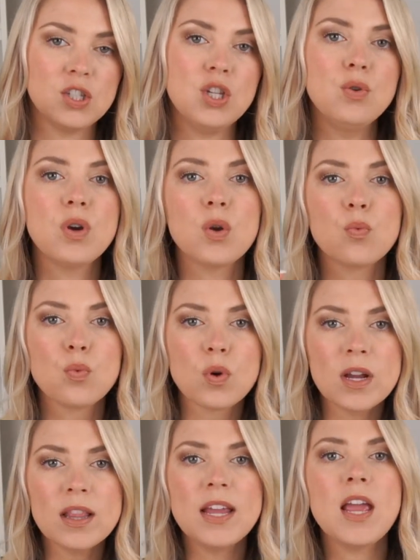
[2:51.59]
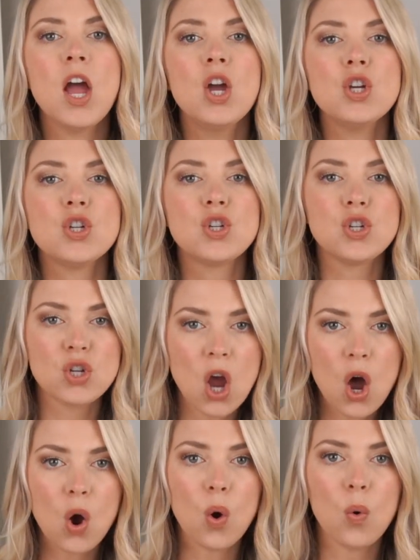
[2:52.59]
So you can really
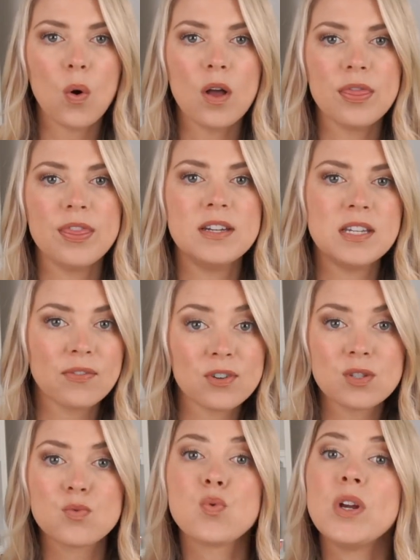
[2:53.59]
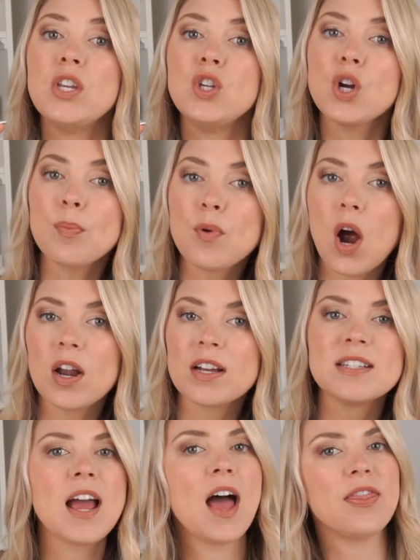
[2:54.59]
show the difference between your
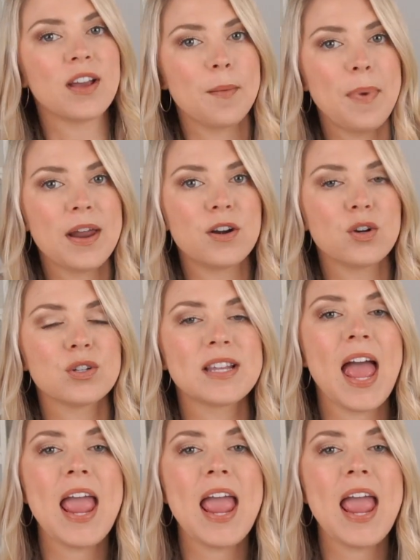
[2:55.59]
product and the competitors.